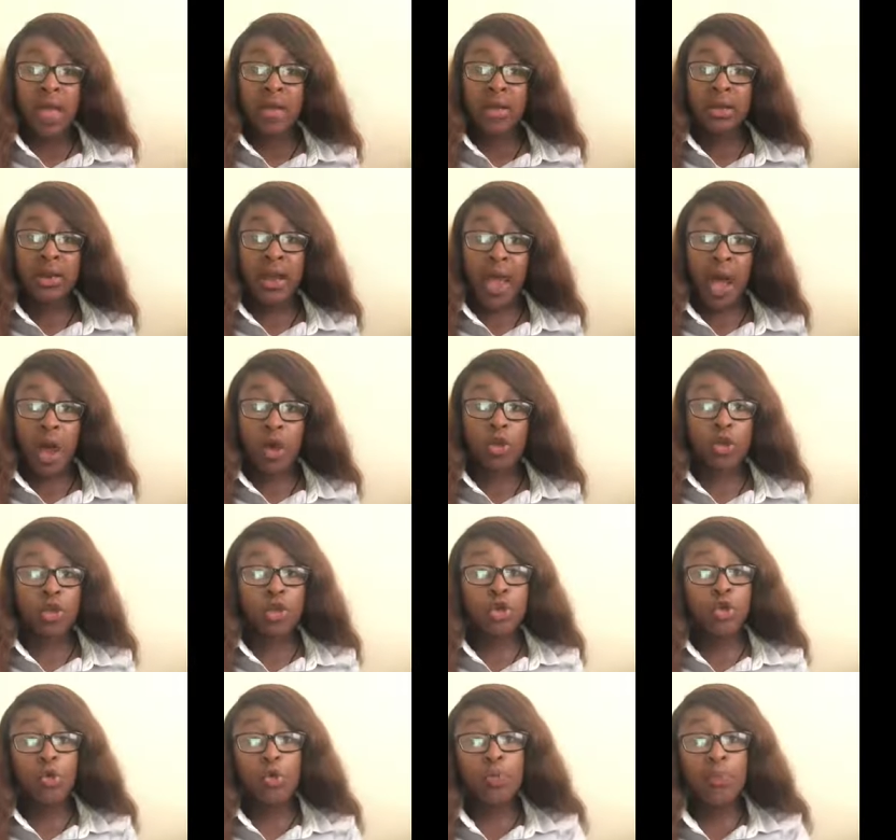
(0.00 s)
Now,
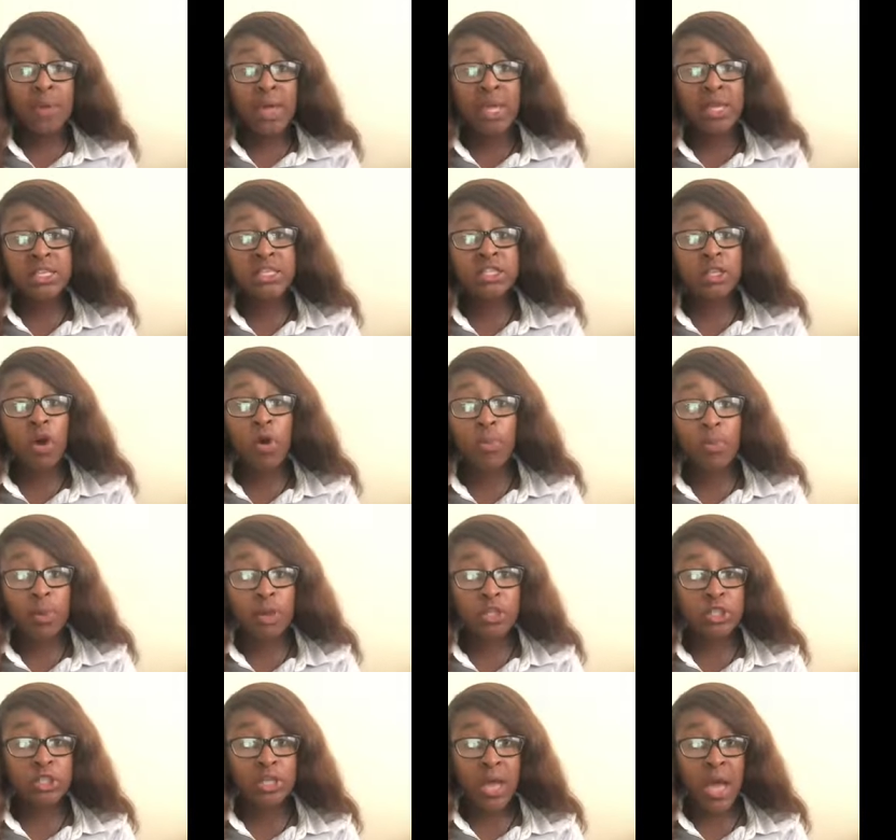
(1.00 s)
you pick so
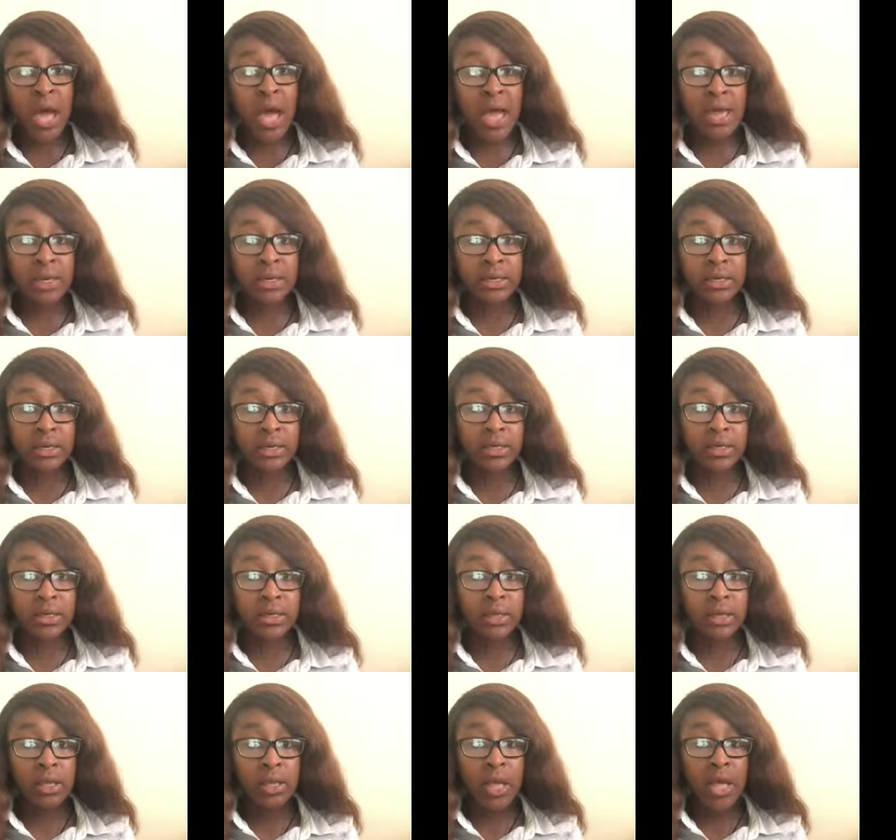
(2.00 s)
much cotton,
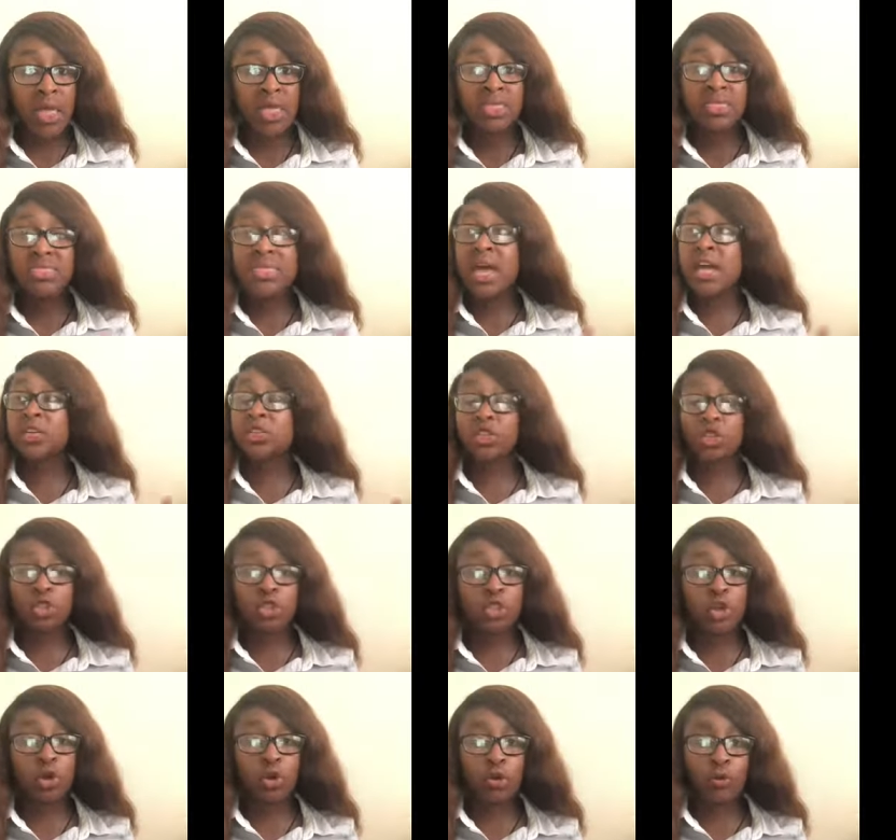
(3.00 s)
that's your
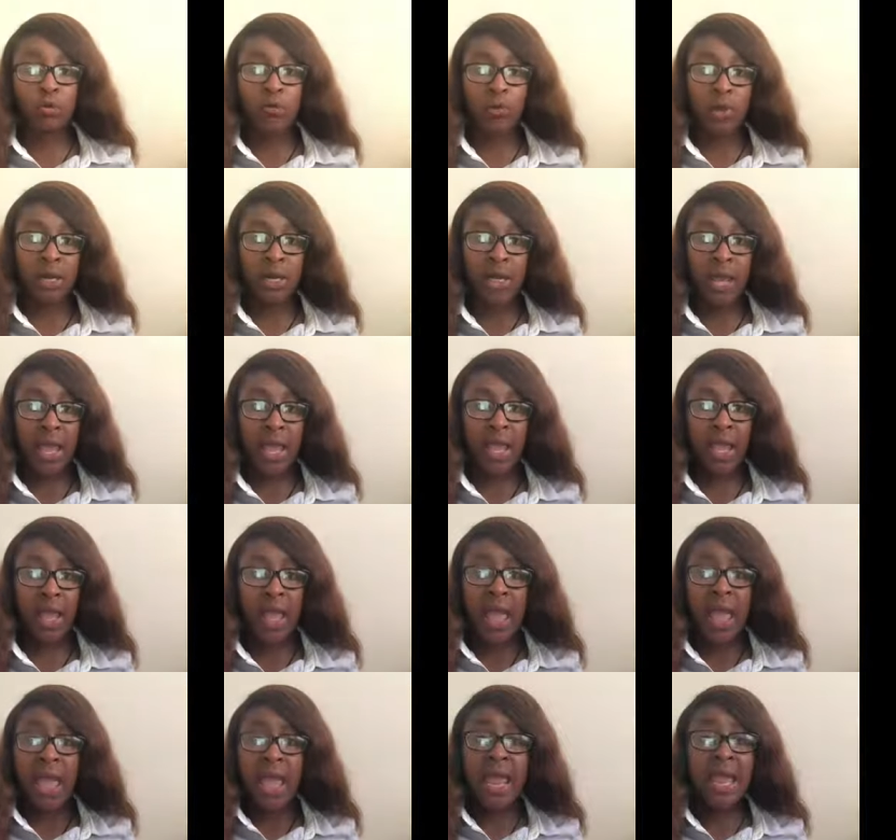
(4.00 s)
total for today.
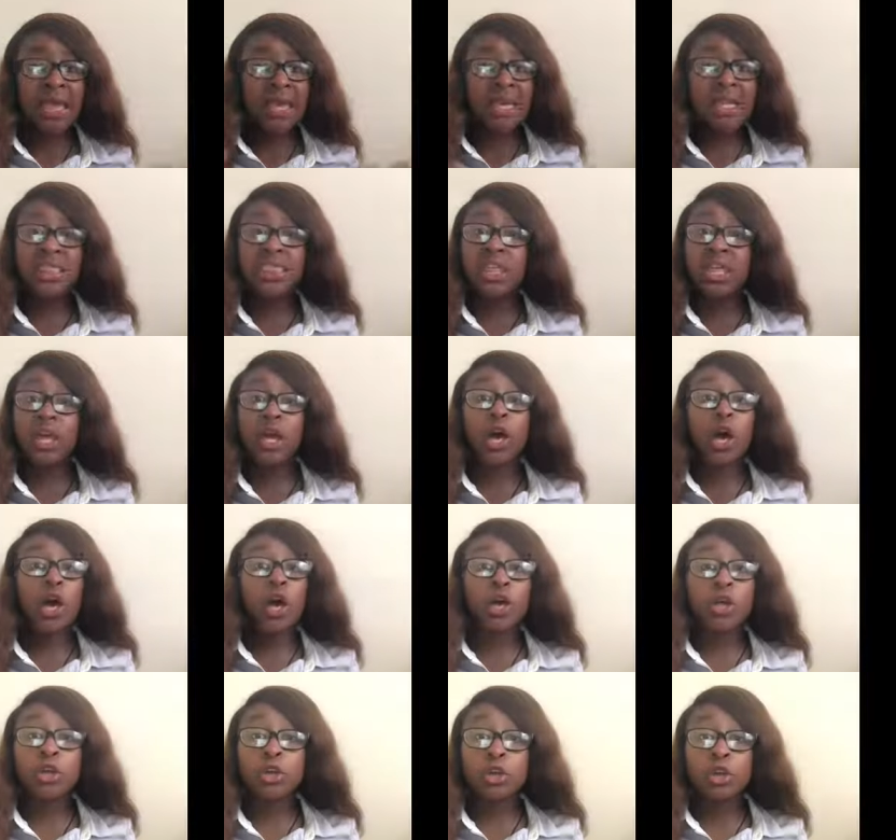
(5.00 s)
Anything
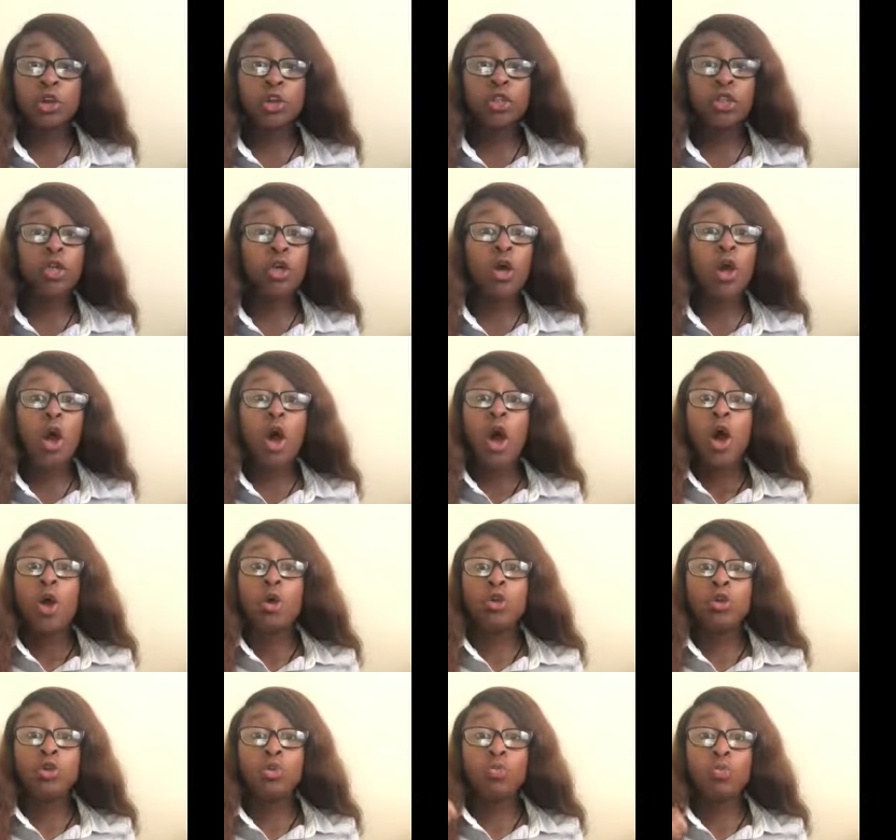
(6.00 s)
under the
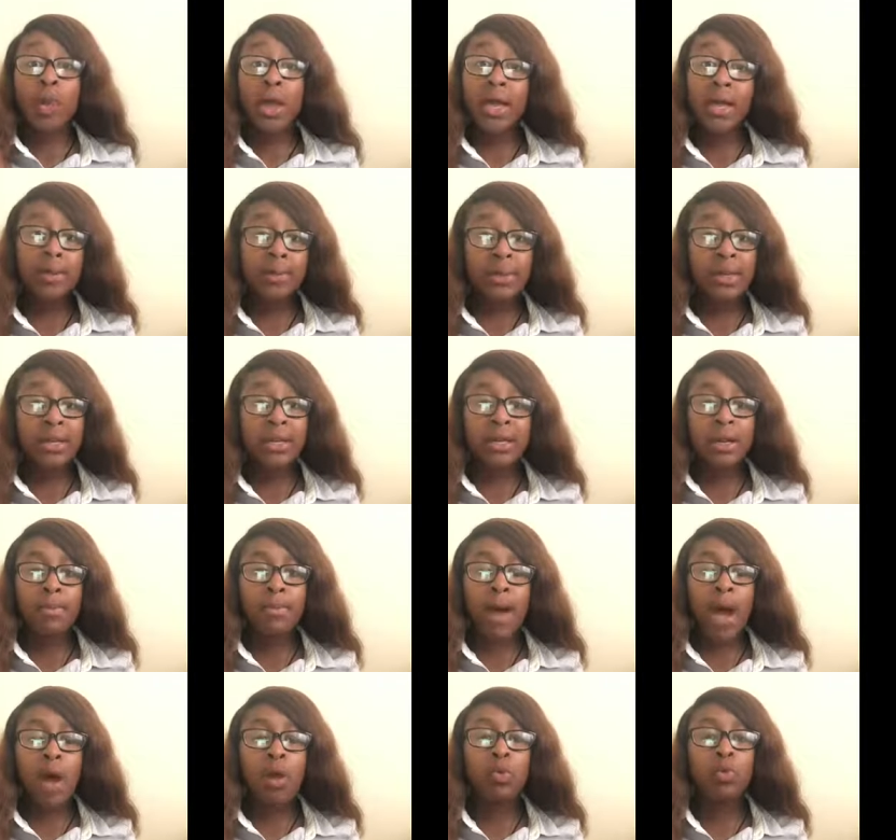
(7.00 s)
recommended
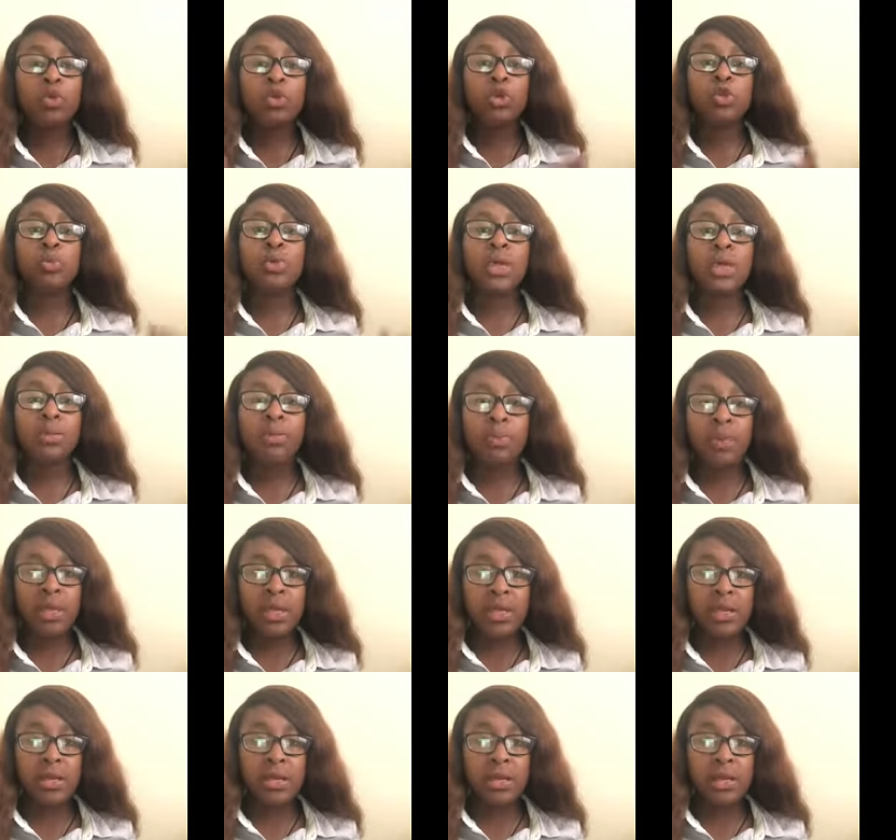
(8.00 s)
amount, you get
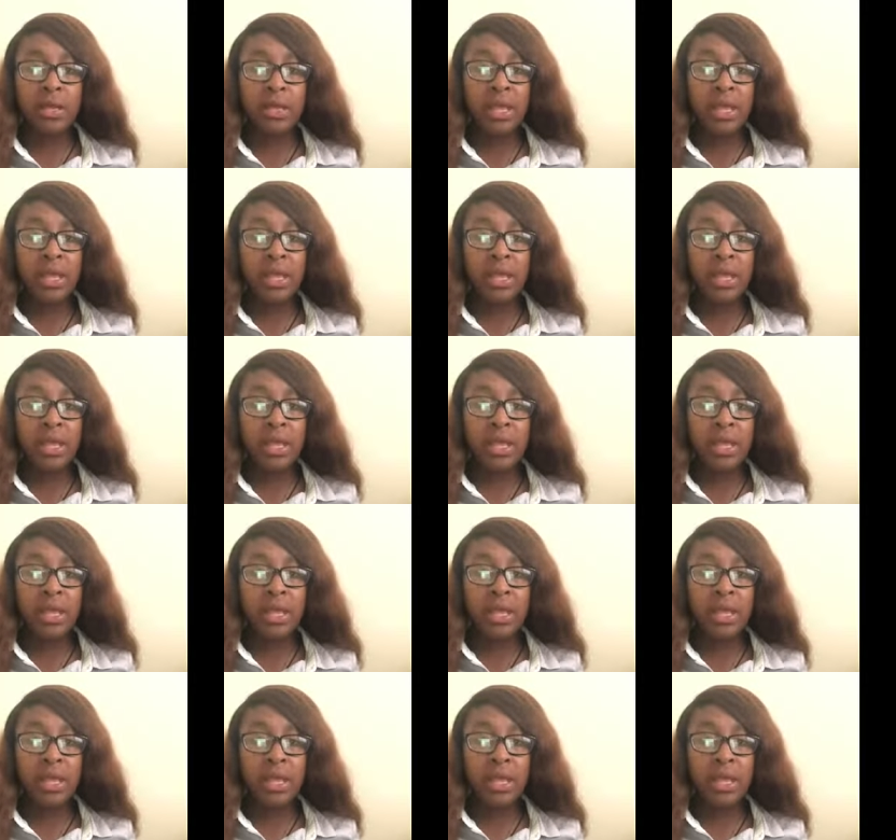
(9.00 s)
beaten.